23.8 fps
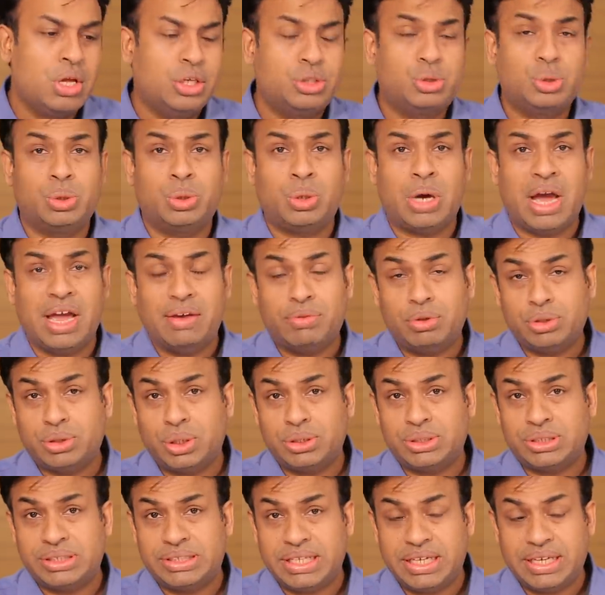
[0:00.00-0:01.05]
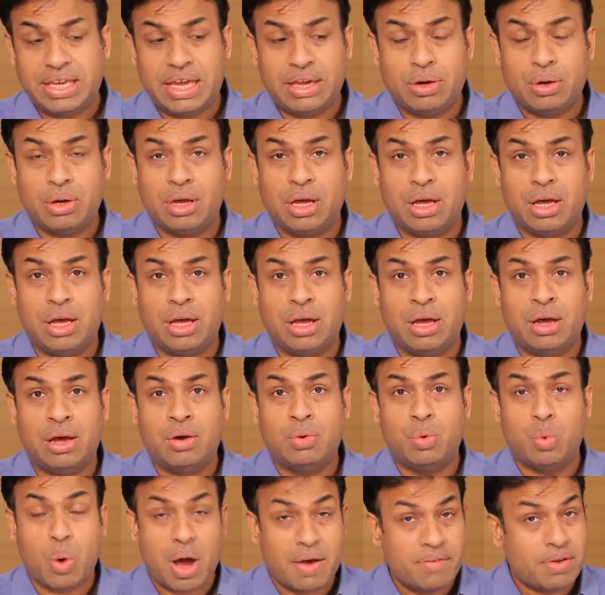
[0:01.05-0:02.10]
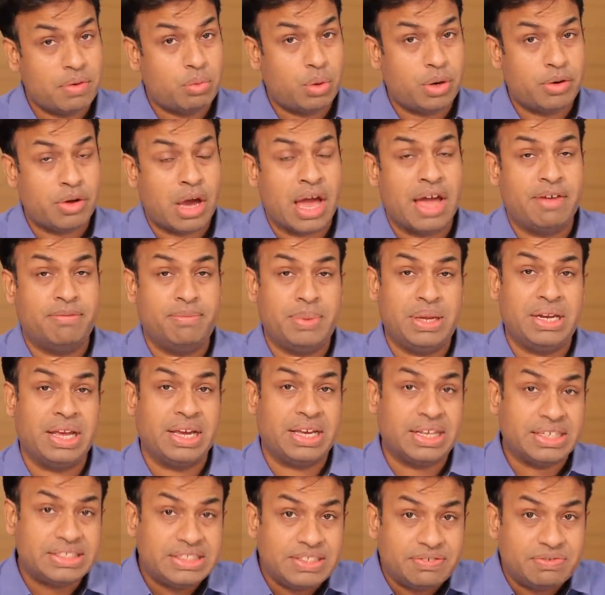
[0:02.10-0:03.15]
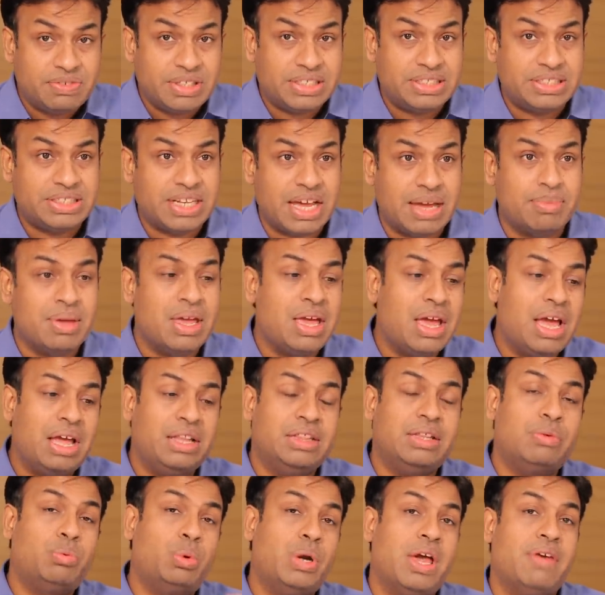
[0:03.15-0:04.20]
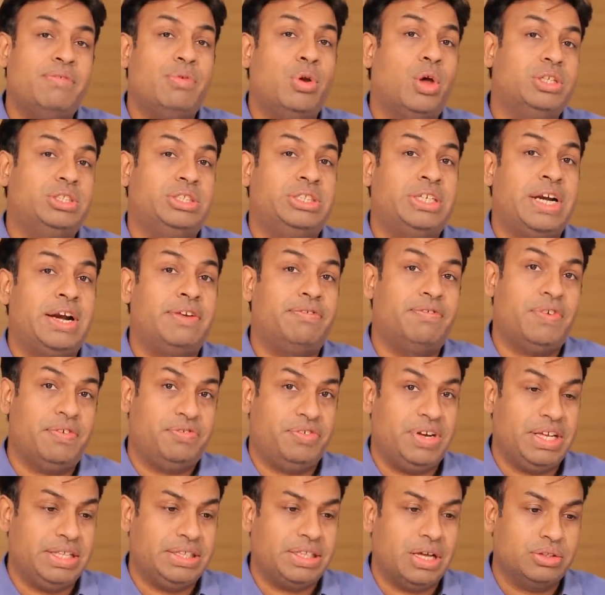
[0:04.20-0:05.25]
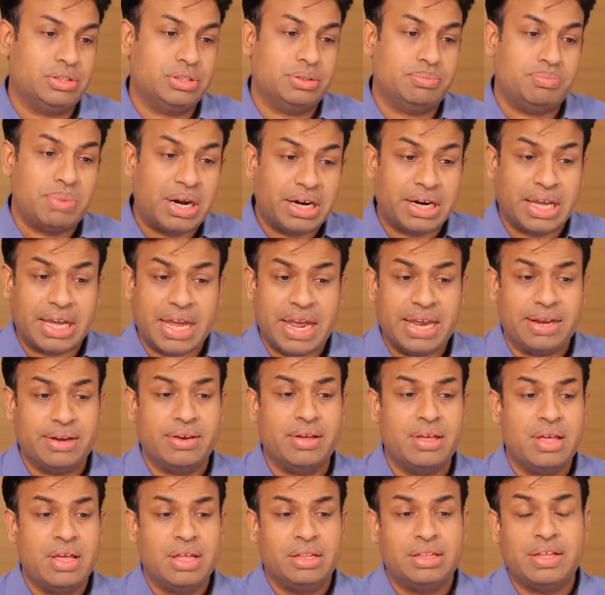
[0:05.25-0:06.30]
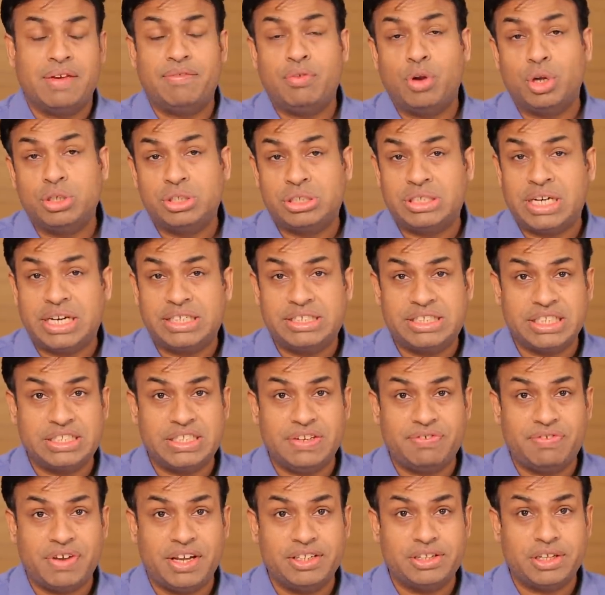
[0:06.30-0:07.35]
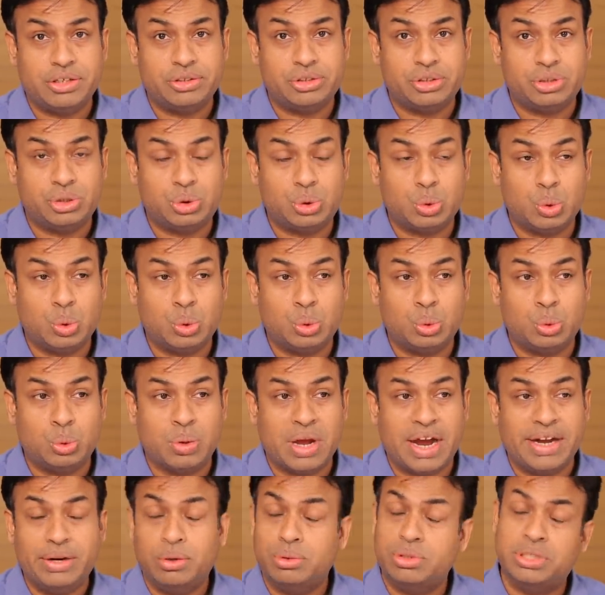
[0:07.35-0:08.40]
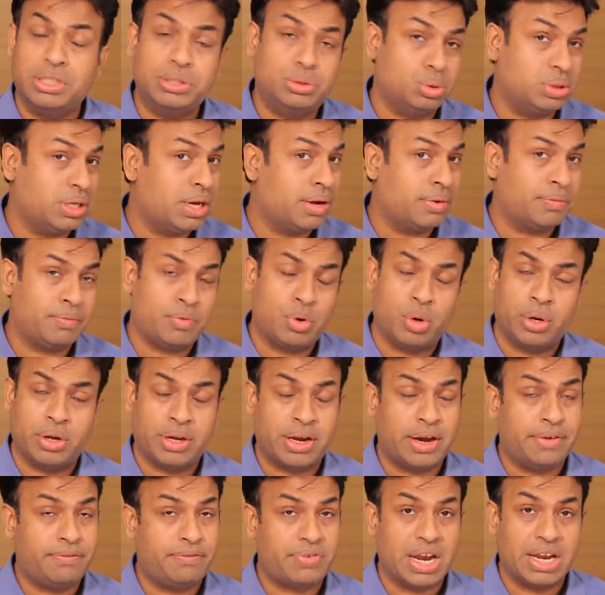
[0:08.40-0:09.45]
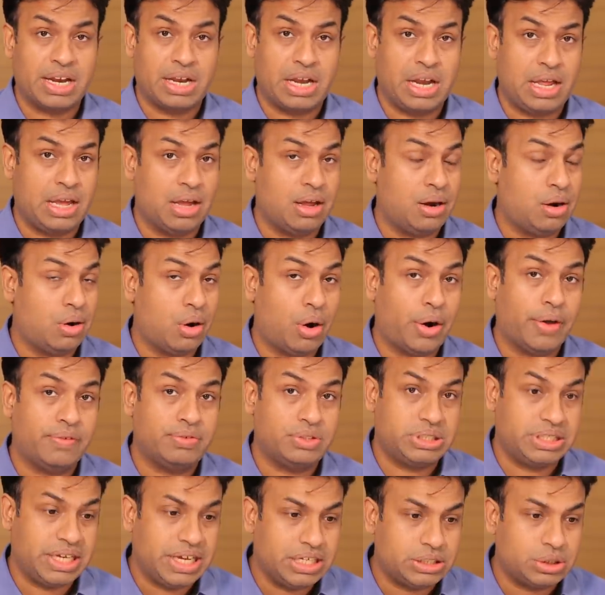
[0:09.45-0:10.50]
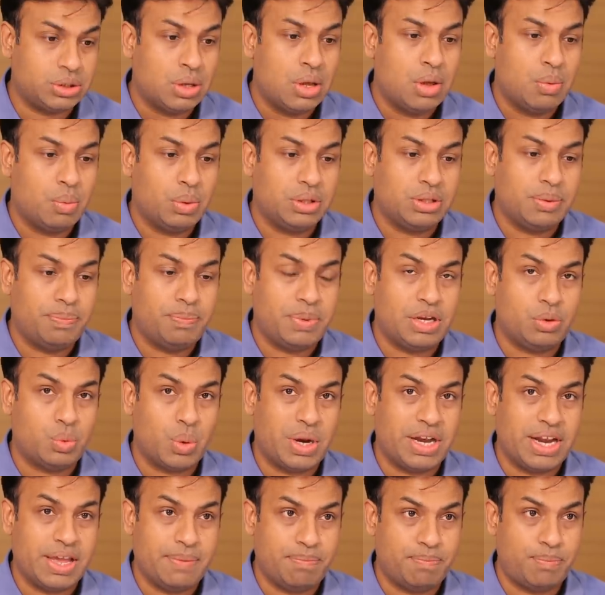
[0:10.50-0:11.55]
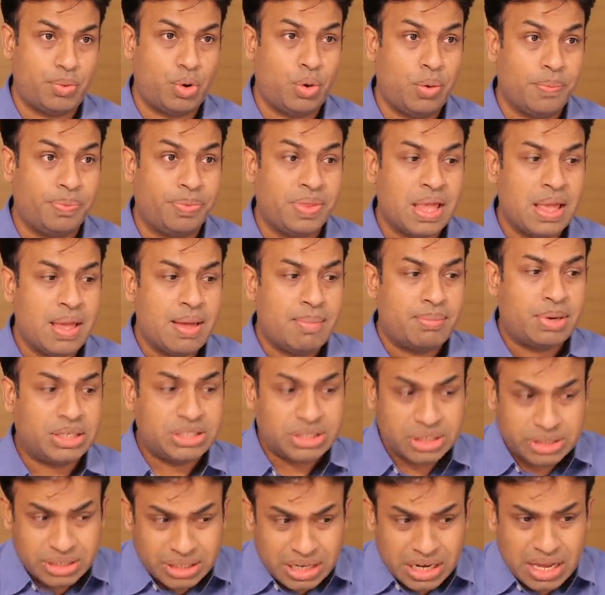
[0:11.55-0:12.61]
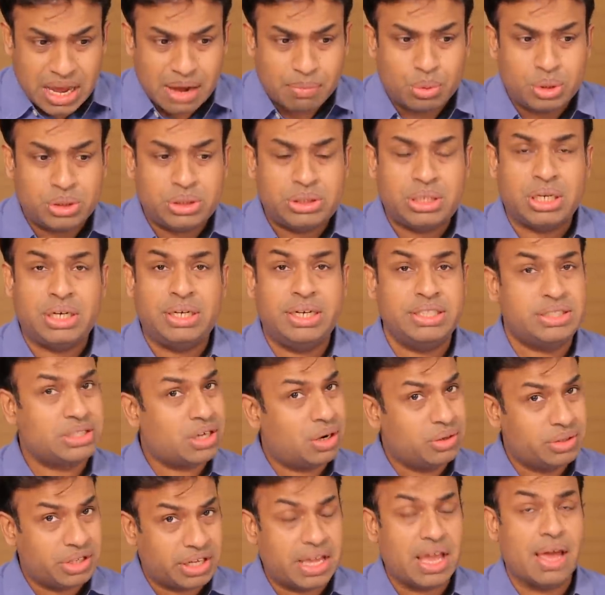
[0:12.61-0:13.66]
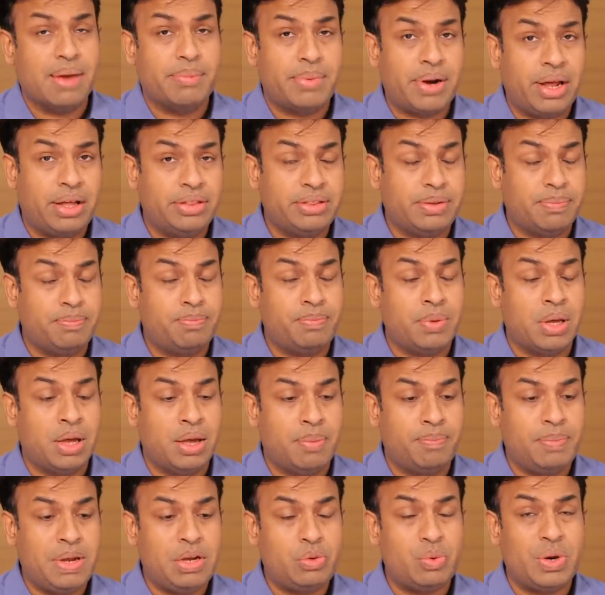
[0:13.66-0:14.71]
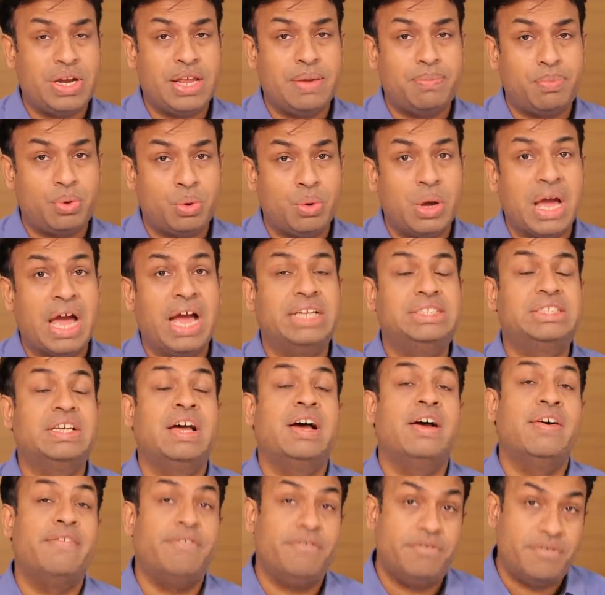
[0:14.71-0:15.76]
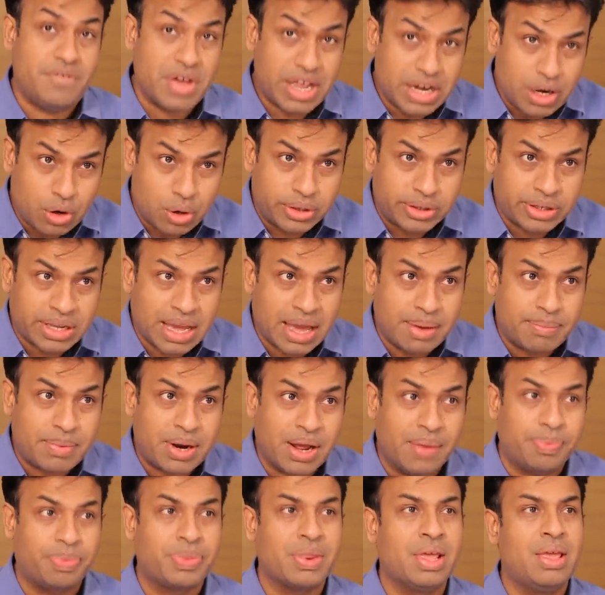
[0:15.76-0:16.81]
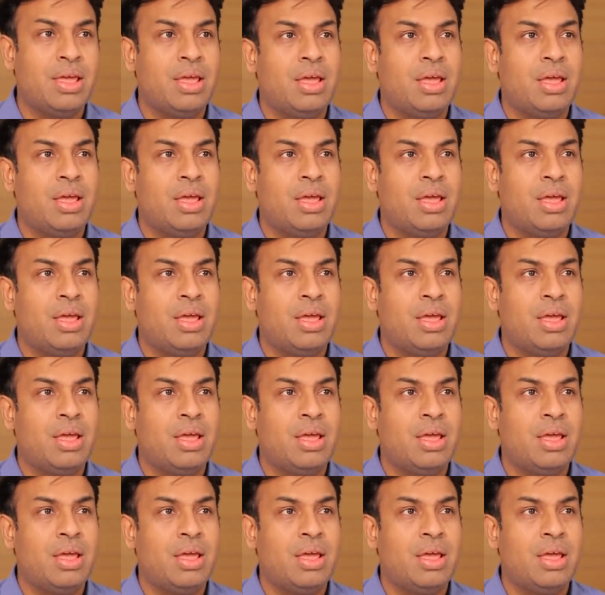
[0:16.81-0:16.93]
So I was also thinking Huawei would have been aggressive this time and they would have launched it at 50,000. But again, they have launched it at 65,000. So I don't think so. They're going to get, frankly, a lot of sales with the P20 Pro. But certainly I won't discount the camera. The P20 Pro has a very good camera.